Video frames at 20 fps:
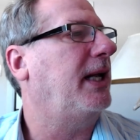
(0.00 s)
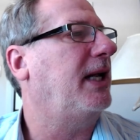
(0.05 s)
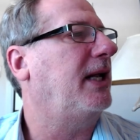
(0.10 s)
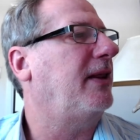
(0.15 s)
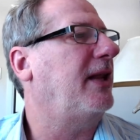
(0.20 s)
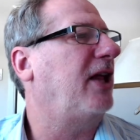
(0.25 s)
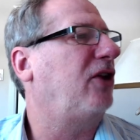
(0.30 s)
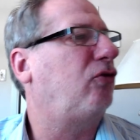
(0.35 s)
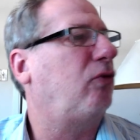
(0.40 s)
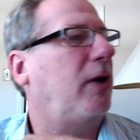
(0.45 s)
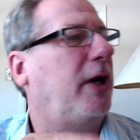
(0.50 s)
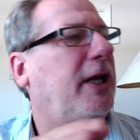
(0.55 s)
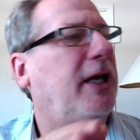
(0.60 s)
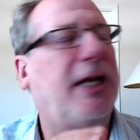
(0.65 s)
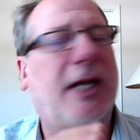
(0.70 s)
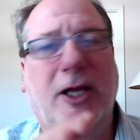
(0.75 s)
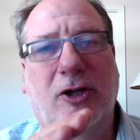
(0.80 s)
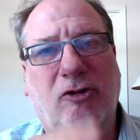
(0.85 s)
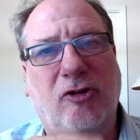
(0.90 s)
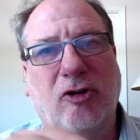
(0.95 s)
That's why he
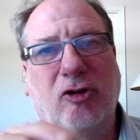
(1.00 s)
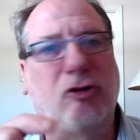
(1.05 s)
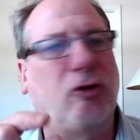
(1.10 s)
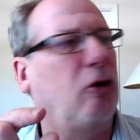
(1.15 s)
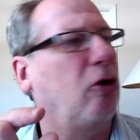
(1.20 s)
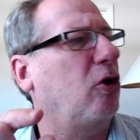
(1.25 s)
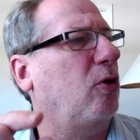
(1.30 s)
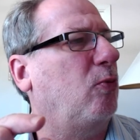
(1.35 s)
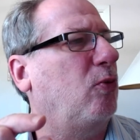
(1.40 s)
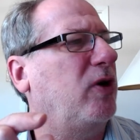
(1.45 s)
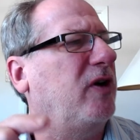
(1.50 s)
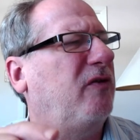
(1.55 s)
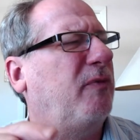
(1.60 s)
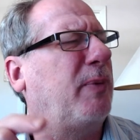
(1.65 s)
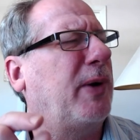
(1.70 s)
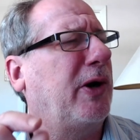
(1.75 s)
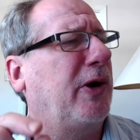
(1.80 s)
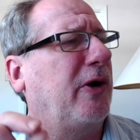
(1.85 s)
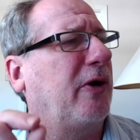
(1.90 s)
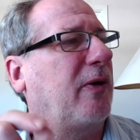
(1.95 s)
has this little brief
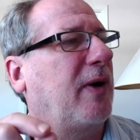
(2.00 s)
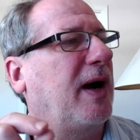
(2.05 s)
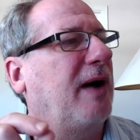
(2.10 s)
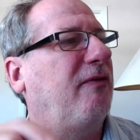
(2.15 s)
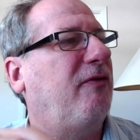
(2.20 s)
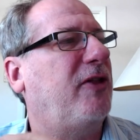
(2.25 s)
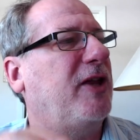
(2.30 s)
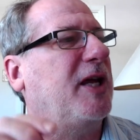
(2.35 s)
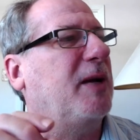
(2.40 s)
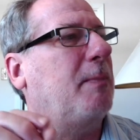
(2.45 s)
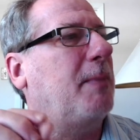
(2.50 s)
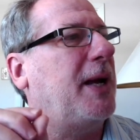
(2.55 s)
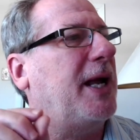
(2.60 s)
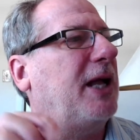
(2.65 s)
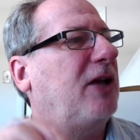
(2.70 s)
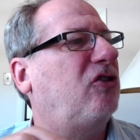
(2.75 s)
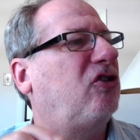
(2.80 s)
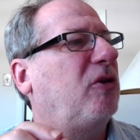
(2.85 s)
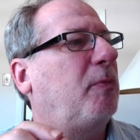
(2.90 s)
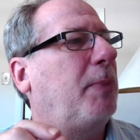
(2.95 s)
paragraph. The
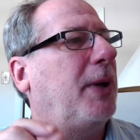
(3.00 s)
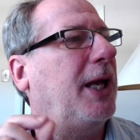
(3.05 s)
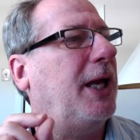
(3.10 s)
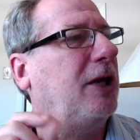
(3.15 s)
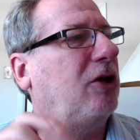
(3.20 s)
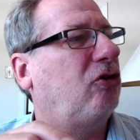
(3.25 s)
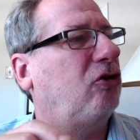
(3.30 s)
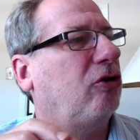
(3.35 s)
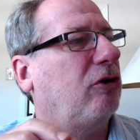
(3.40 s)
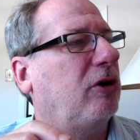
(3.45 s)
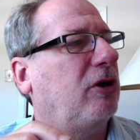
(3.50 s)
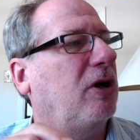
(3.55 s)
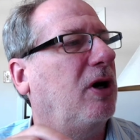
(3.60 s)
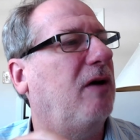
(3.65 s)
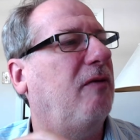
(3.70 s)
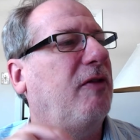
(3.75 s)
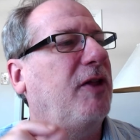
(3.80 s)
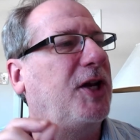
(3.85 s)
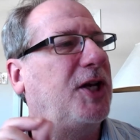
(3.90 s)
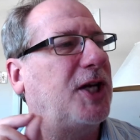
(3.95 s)
emancipation
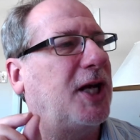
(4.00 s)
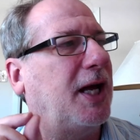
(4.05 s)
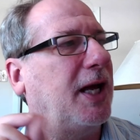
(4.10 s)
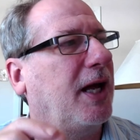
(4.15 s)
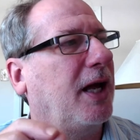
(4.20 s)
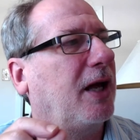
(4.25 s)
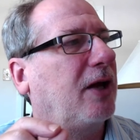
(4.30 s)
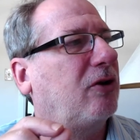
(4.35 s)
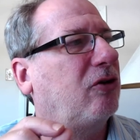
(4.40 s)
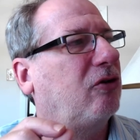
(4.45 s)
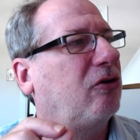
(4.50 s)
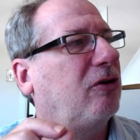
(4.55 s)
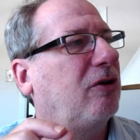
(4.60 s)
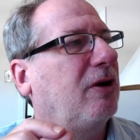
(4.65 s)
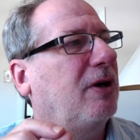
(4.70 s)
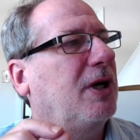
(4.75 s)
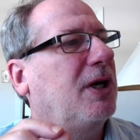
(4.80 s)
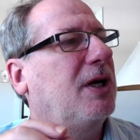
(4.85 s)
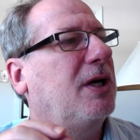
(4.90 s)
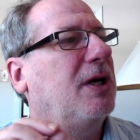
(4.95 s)
of the text
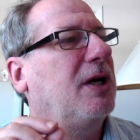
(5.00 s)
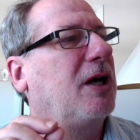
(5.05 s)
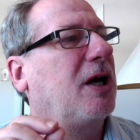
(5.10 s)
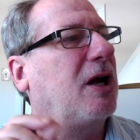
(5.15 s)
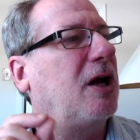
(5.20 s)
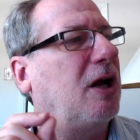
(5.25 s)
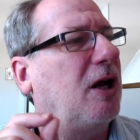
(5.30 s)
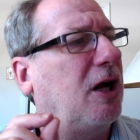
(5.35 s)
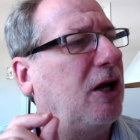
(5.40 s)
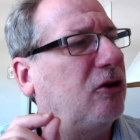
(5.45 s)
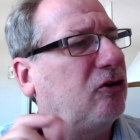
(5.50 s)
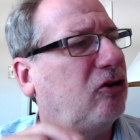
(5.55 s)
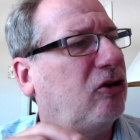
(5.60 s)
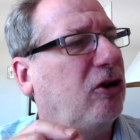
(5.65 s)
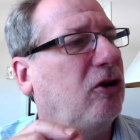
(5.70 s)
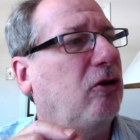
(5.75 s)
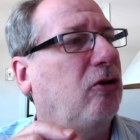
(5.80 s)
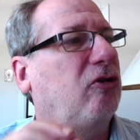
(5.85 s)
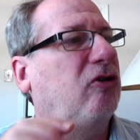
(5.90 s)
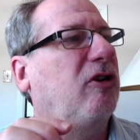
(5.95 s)

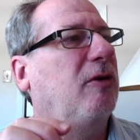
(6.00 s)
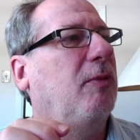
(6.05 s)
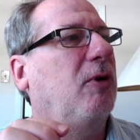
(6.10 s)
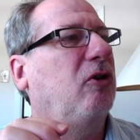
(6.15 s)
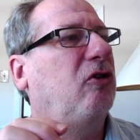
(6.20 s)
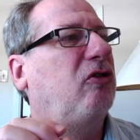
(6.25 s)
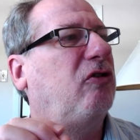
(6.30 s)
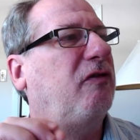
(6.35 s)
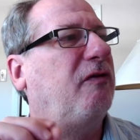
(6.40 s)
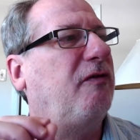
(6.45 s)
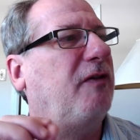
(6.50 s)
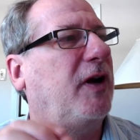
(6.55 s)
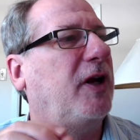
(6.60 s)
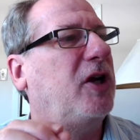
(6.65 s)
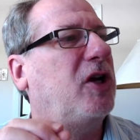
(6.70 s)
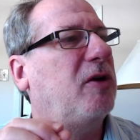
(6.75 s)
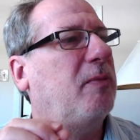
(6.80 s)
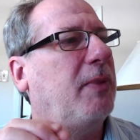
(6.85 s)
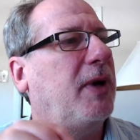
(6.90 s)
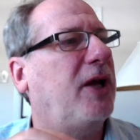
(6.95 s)
constitutes the most
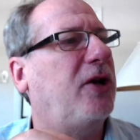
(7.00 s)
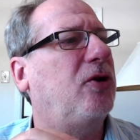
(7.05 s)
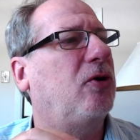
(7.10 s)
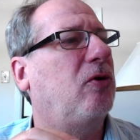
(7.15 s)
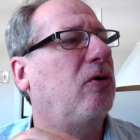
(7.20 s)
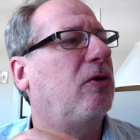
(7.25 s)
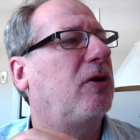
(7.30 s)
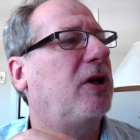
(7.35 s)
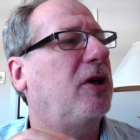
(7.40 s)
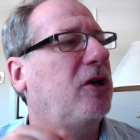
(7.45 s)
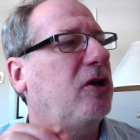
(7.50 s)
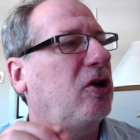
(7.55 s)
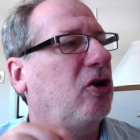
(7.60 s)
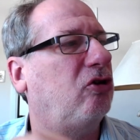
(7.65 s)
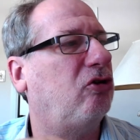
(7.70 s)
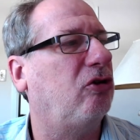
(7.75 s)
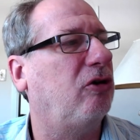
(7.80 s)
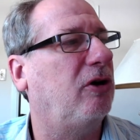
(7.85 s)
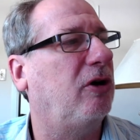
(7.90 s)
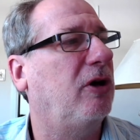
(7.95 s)
fundamental
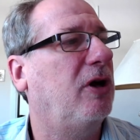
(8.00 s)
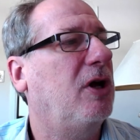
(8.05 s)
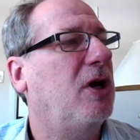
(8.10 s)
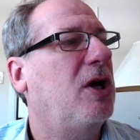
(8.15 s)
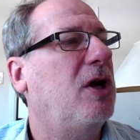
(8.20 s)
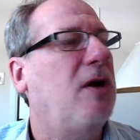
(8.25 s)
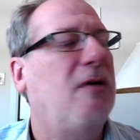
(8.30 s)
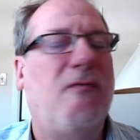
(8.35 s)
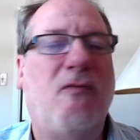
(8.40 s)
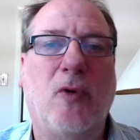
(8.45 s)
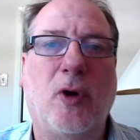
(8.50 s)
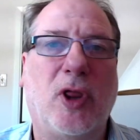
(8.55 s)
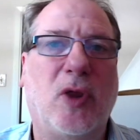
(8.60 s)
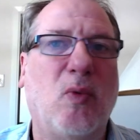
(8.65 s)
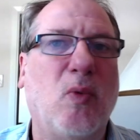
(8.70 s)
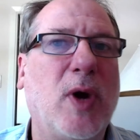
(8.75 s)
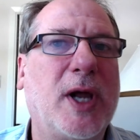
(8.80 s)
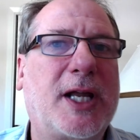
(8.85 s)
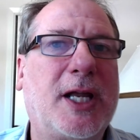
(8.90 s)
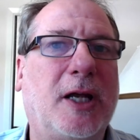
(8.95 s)
condition for the
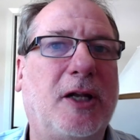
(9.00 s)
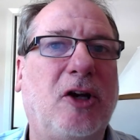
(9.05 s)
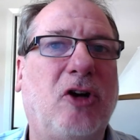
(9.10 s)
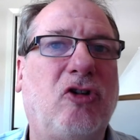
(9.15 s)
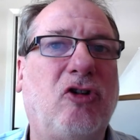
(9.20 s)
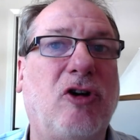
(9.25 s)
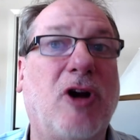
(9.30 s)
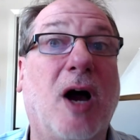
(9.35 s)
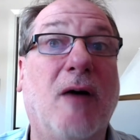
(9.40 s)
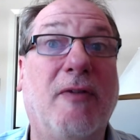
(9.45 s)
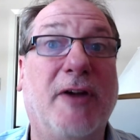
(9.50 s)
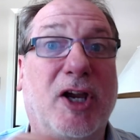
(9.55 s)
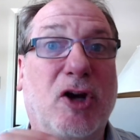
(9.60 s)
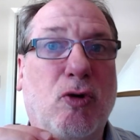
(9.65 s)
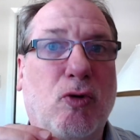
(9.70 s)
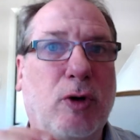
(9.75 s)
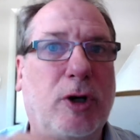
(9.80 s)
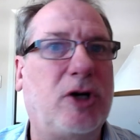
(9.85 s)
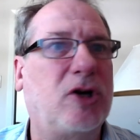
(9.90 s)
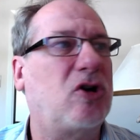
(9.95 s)
recognition of a
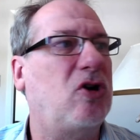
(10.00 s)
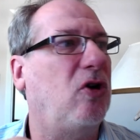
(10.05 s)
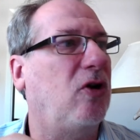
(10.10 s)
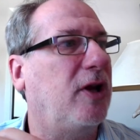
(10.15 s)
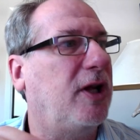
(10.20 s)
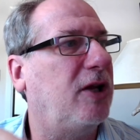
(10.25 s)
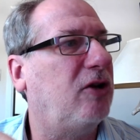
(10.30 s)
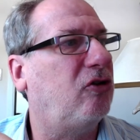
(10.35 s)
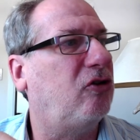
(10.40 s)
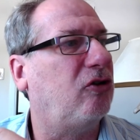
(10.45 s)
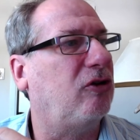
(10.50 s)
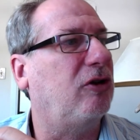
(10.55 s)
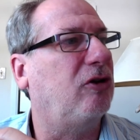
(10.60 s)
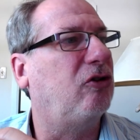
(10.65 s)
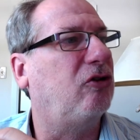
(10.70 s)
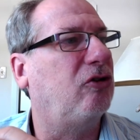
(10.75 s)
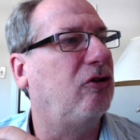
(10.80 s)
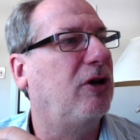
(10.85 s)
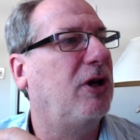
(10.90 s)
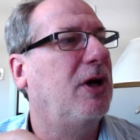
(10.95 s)
critical
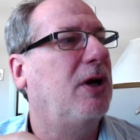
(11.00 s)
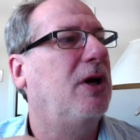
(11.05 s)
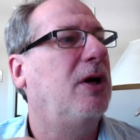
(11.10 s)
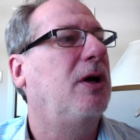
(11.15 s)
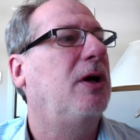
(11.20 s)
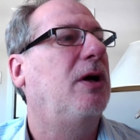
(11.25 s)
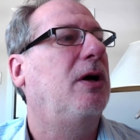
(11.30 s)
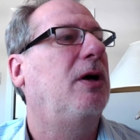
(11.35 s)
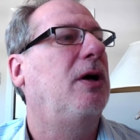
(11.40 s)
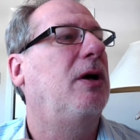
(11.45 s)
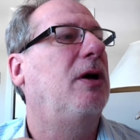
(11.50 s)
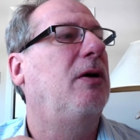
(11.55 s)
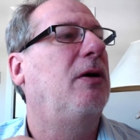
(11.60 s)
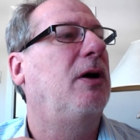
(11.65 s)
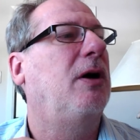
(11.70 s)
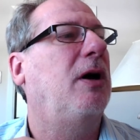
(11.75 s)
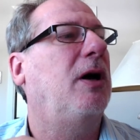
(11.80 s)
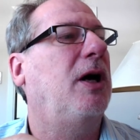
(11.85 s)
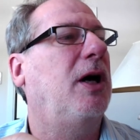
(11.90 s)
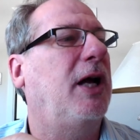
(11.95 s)
instance
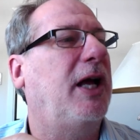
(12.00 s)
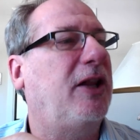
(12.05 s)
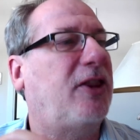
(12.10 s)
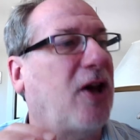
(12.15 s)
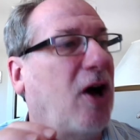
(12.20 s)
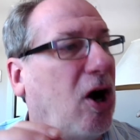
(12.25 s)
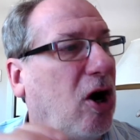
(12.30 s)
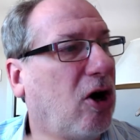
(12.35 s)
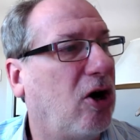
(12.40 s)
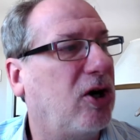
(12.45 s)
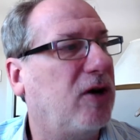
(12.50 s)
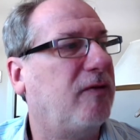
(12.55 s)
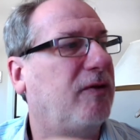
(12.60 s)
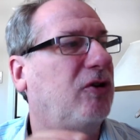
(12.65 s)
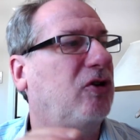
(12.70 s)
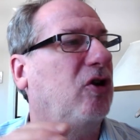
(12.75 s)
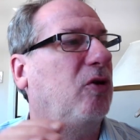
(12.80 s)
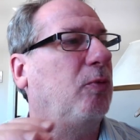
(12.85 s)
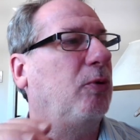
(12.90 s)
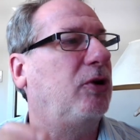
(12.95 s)
uh, at the heart of
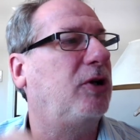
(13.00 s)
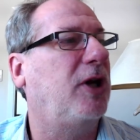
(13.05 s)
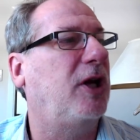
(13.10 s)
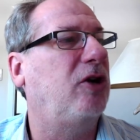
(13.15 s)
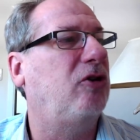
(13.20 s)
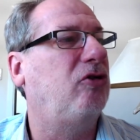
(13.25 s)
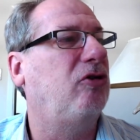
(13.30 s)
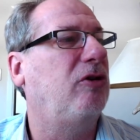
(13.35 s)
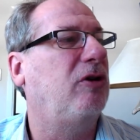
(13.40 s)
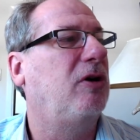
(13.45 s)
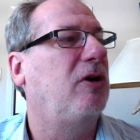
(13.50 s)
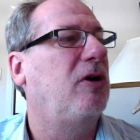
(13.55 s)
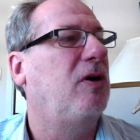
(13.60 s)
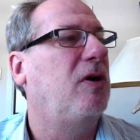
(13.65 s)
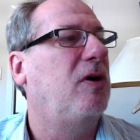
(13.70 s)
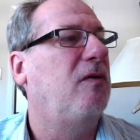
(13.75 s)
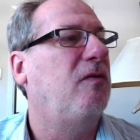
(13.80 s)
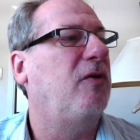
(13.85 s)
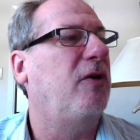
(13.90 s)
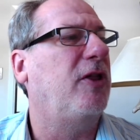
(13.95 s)
interpretation,
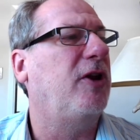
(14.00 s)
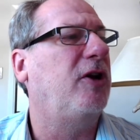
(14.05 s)
for the